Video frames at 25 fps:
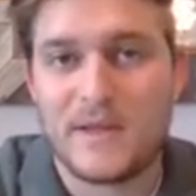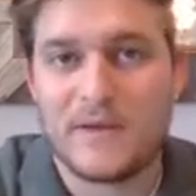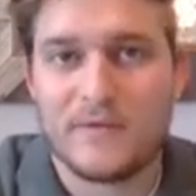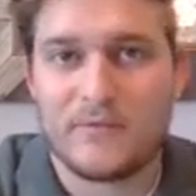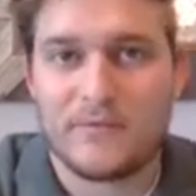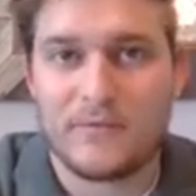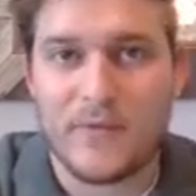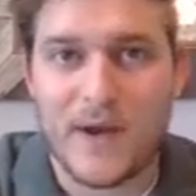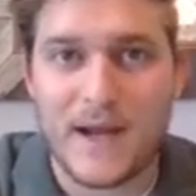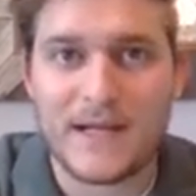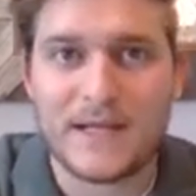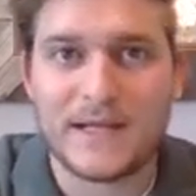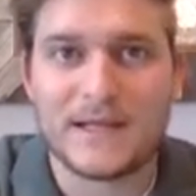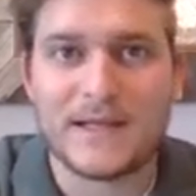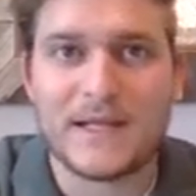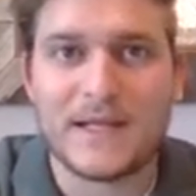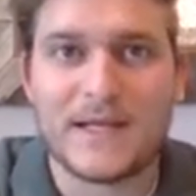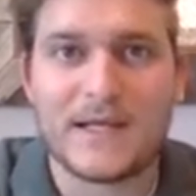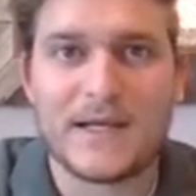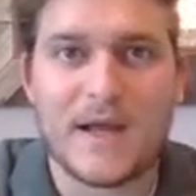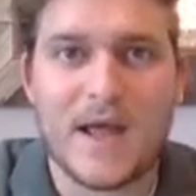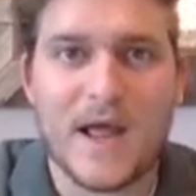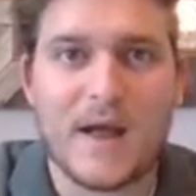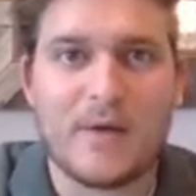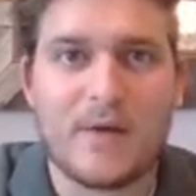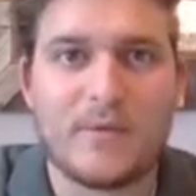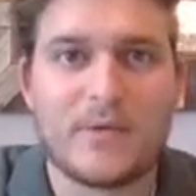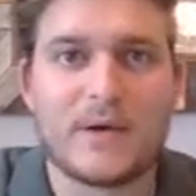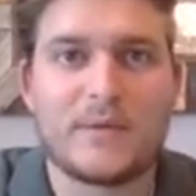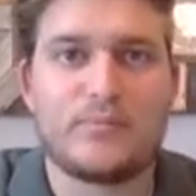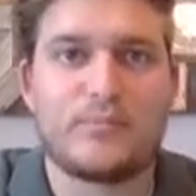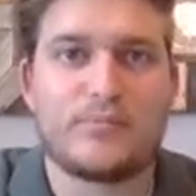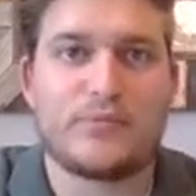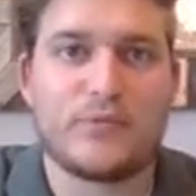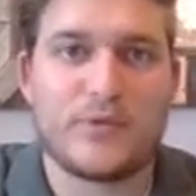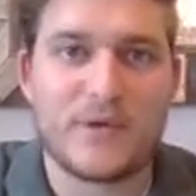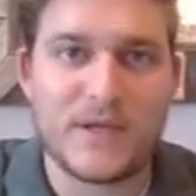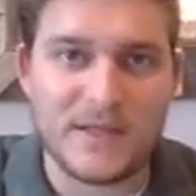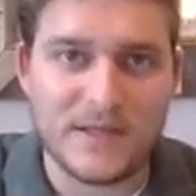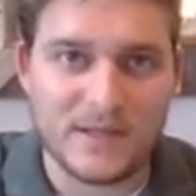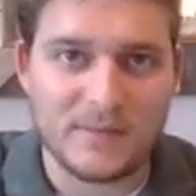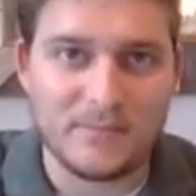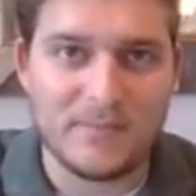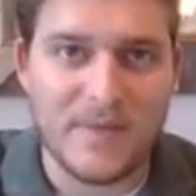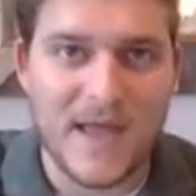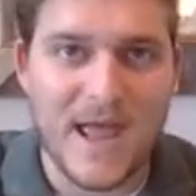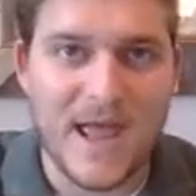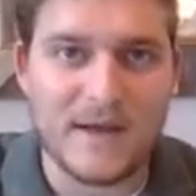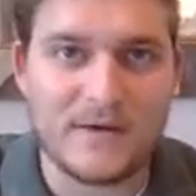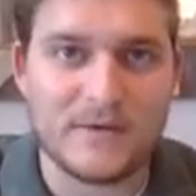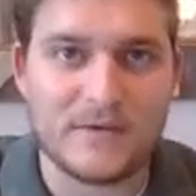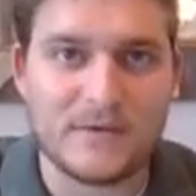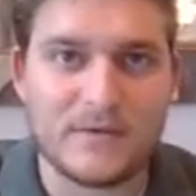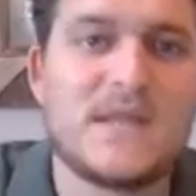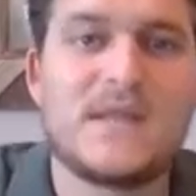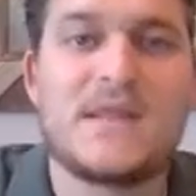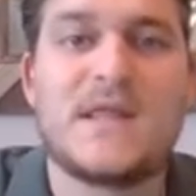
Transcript: regulate our breathing pattern.